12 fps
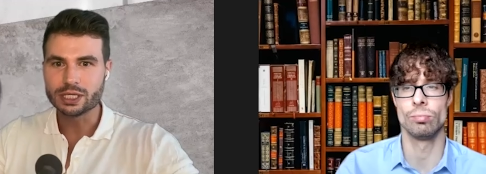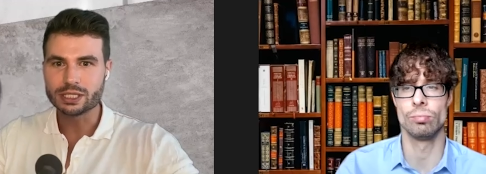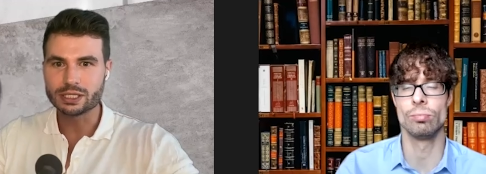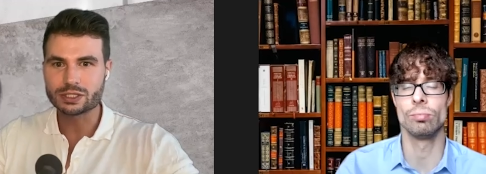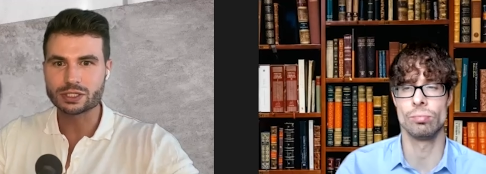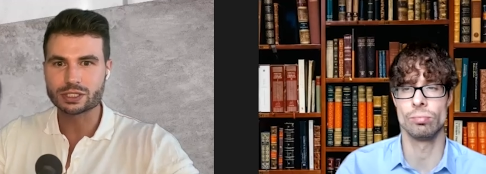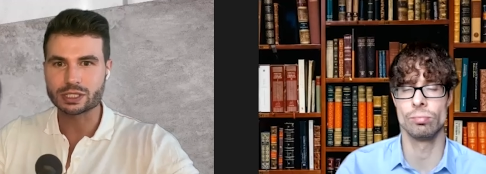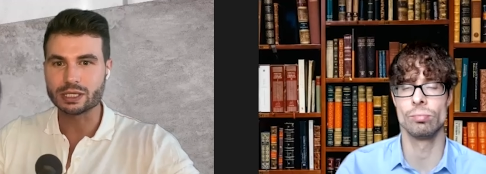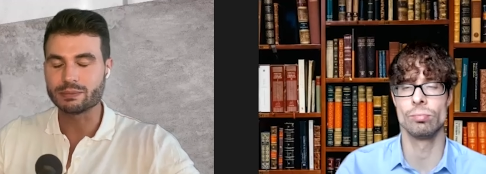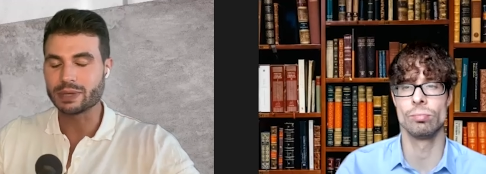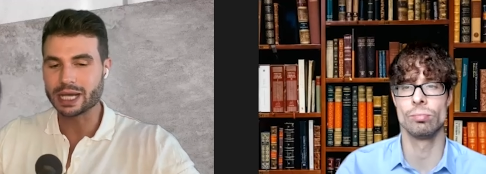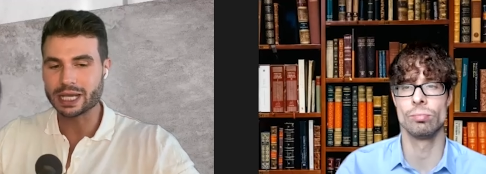Speaker 1: this is,
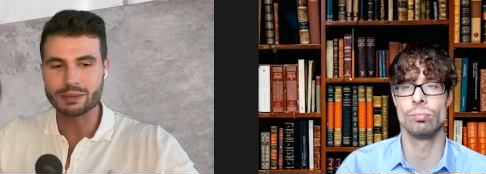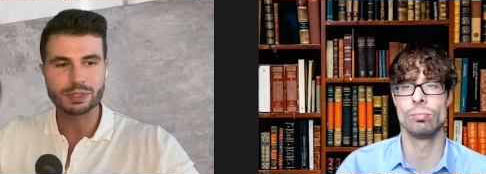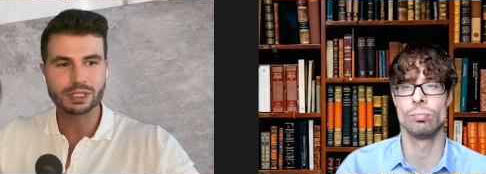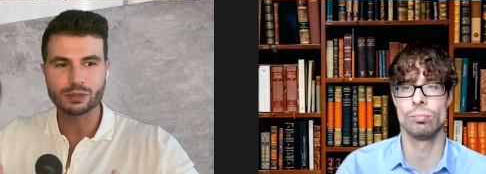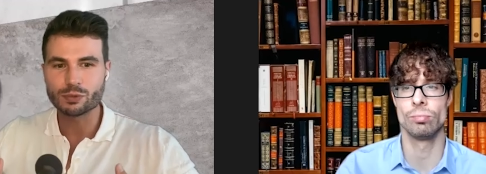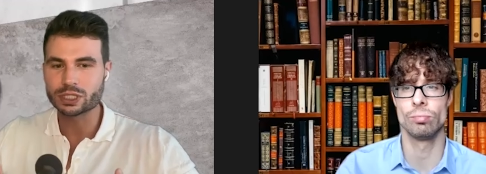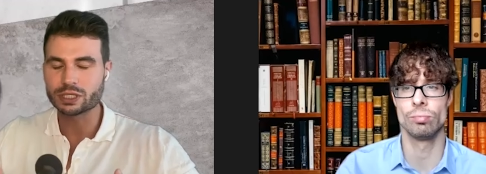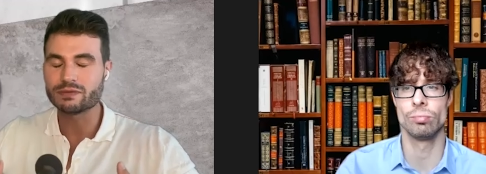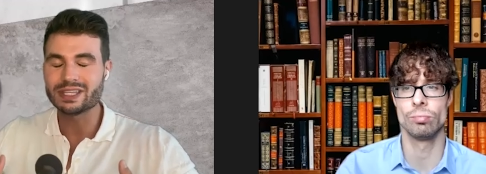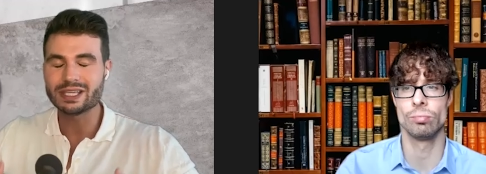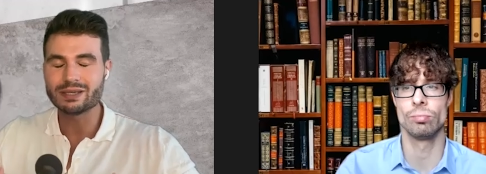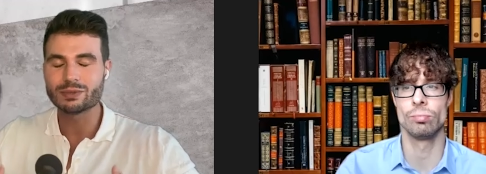in my opinion, one
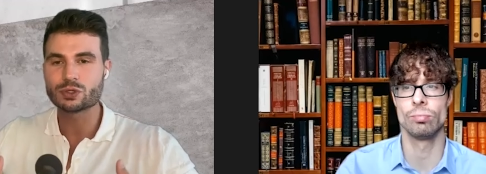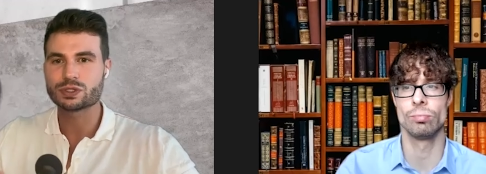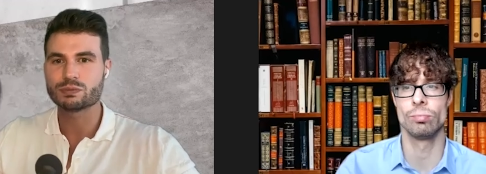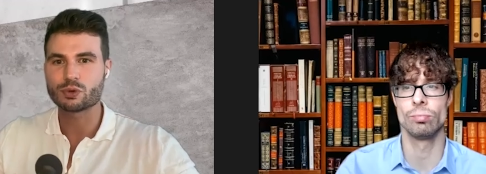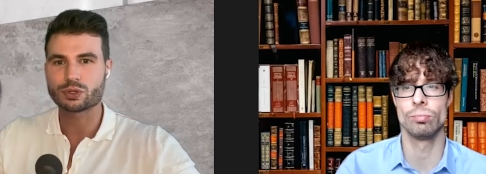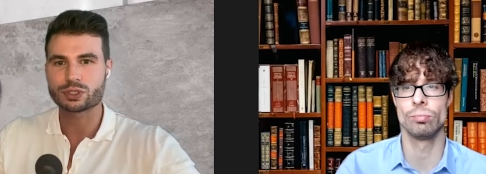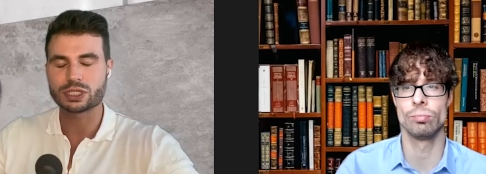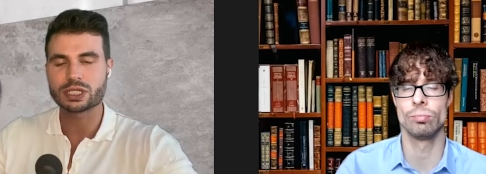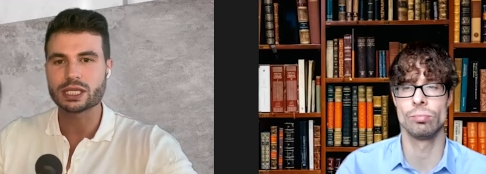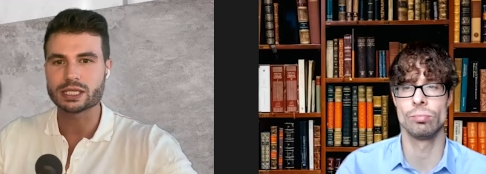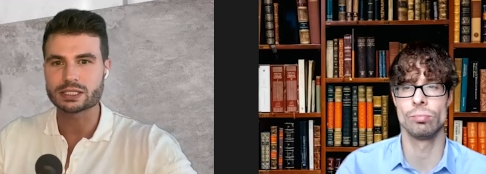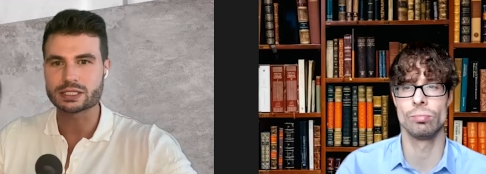of the most important
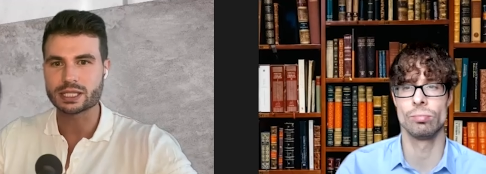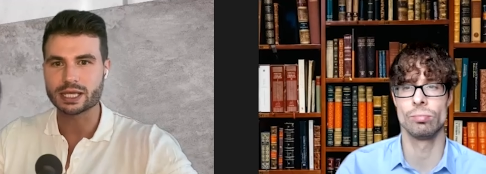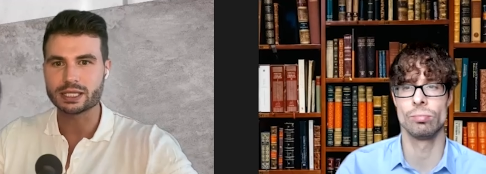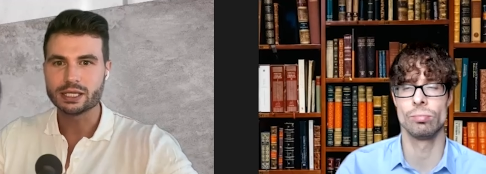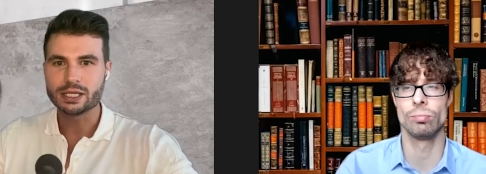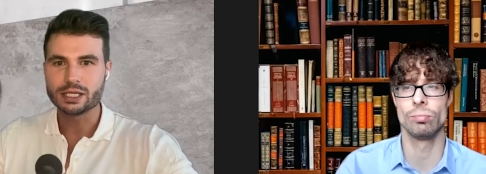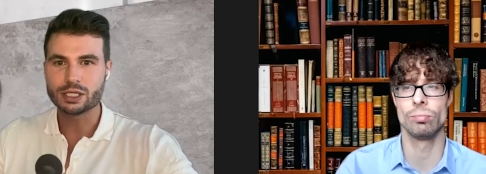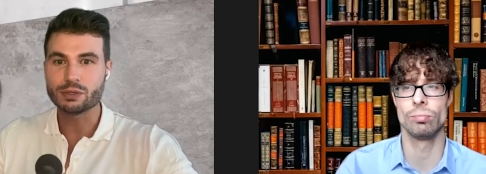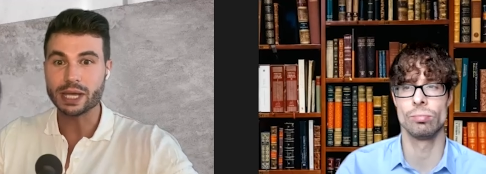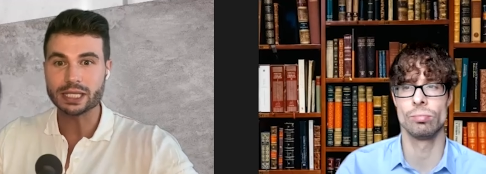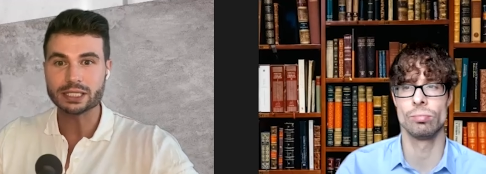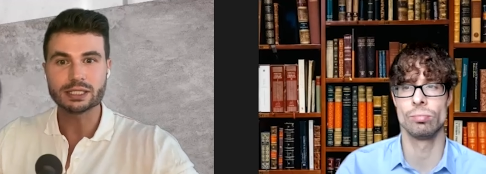things that
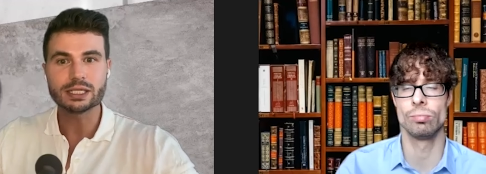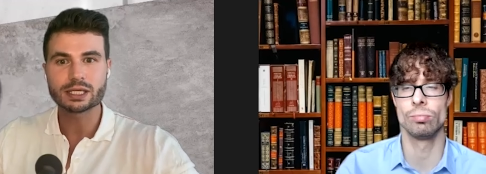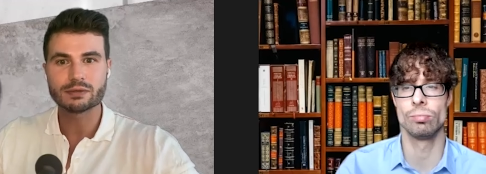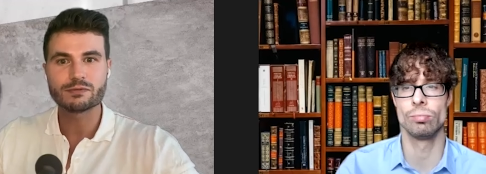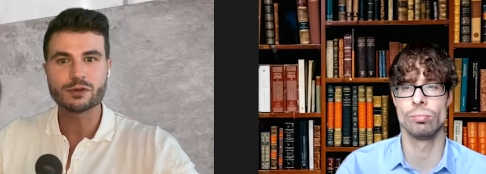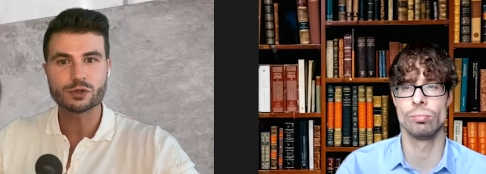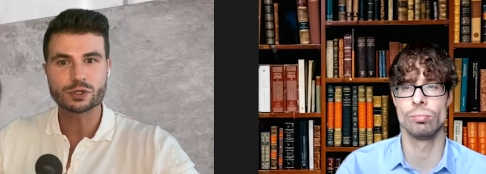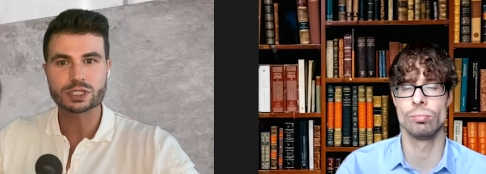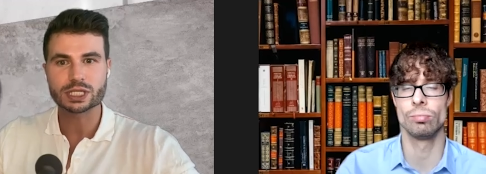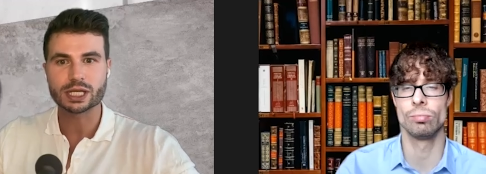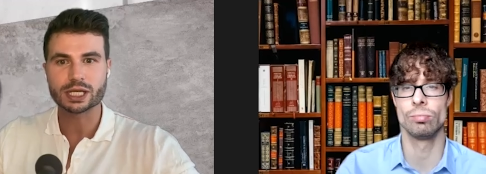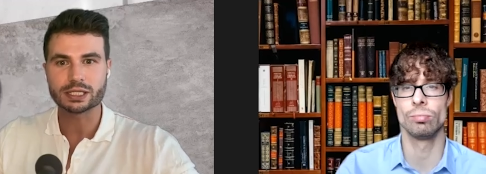humanity can
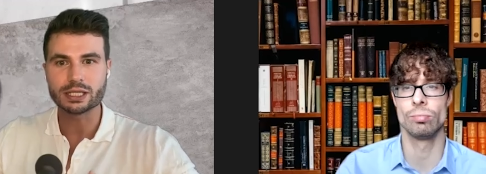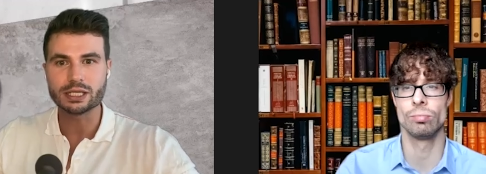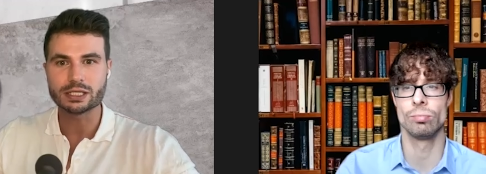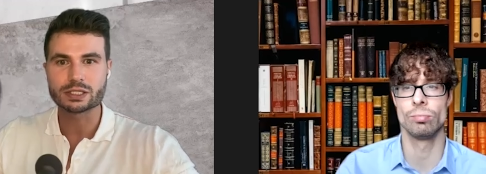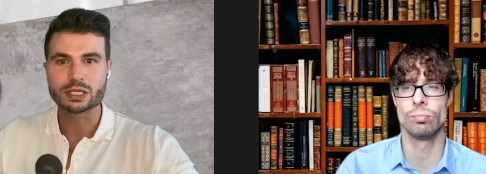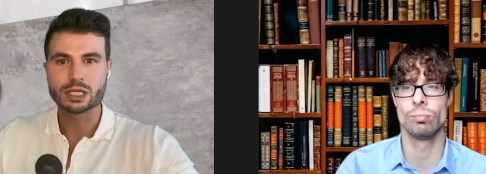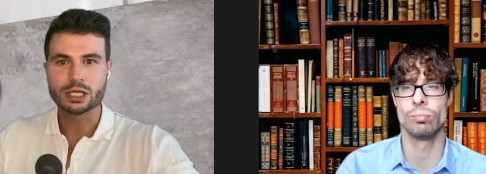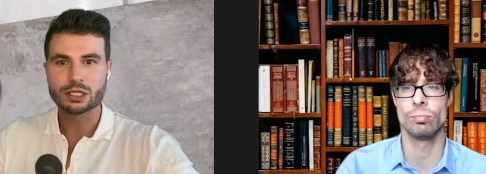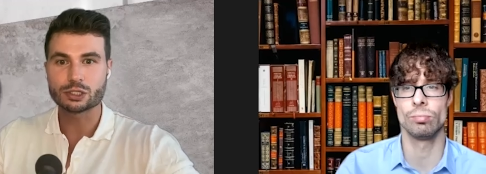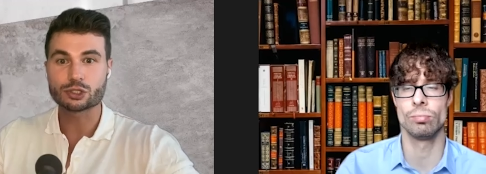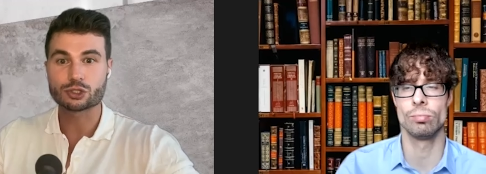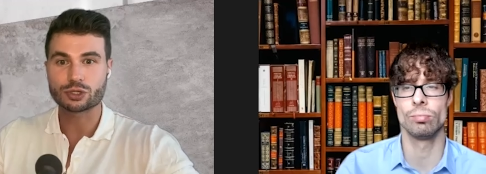focus on is
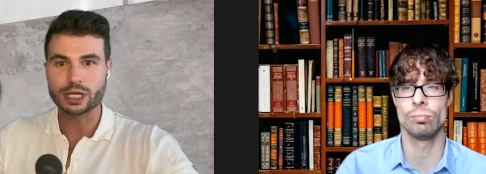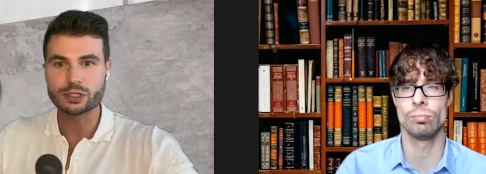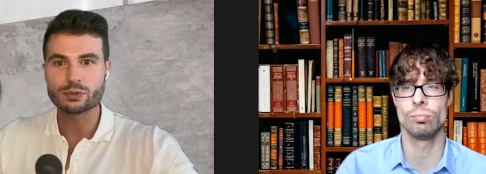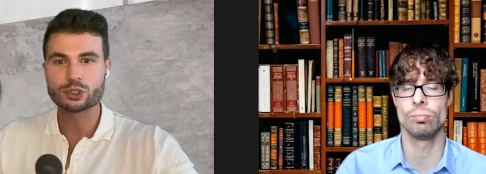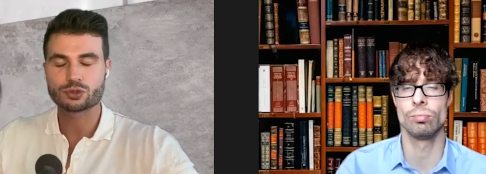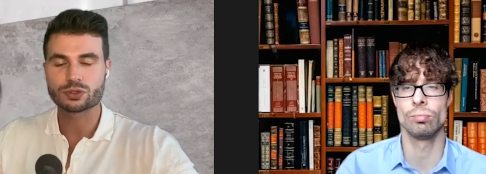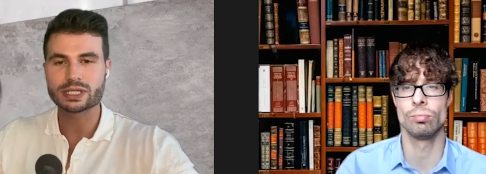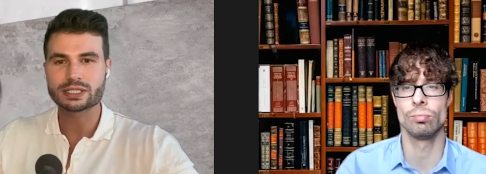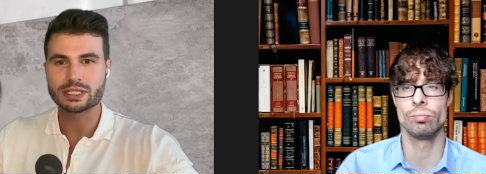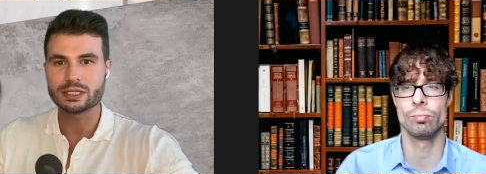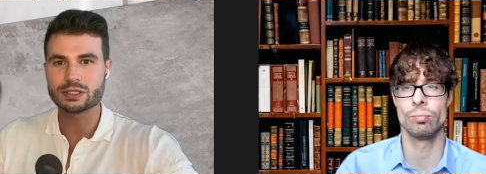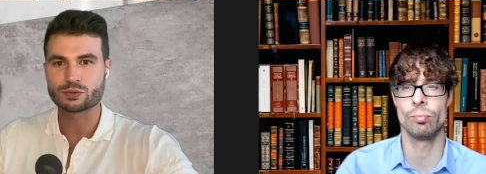to try to address
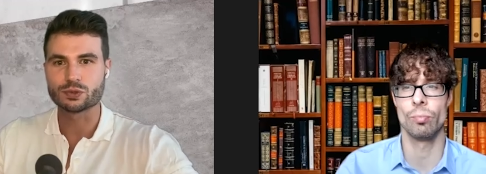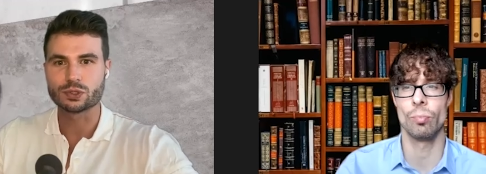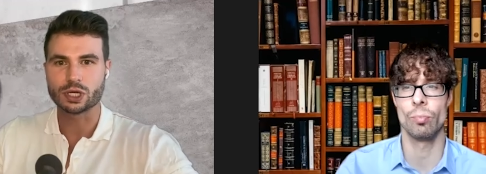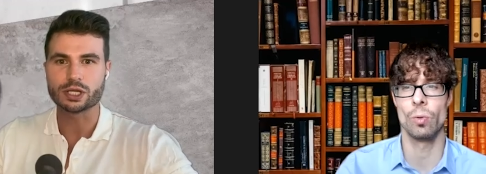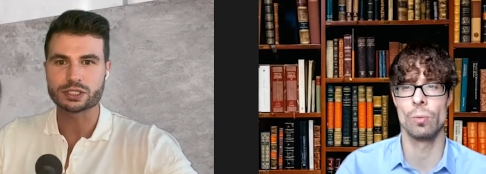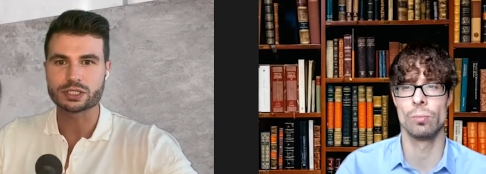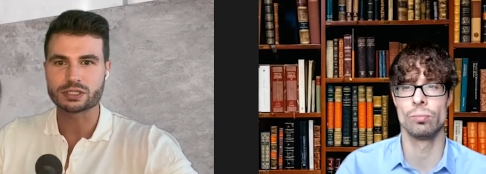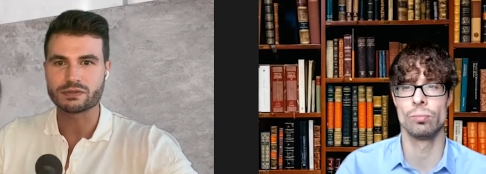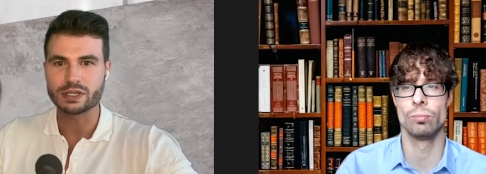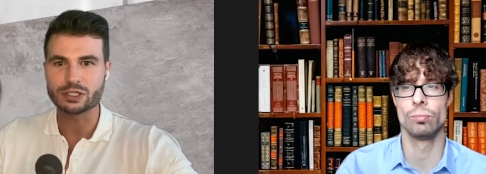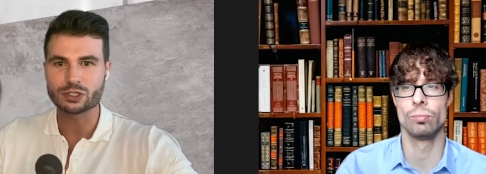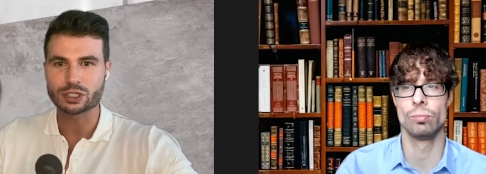these root causes of
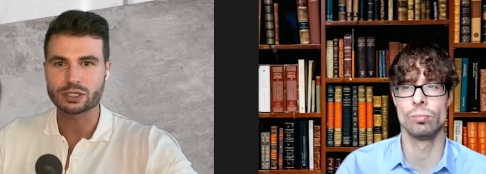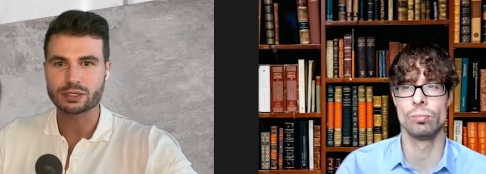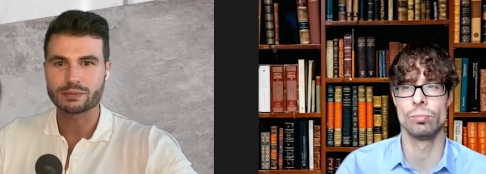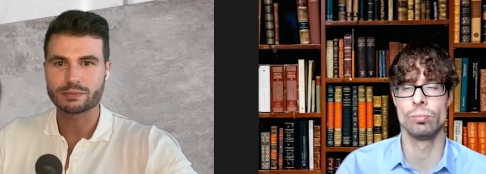aging.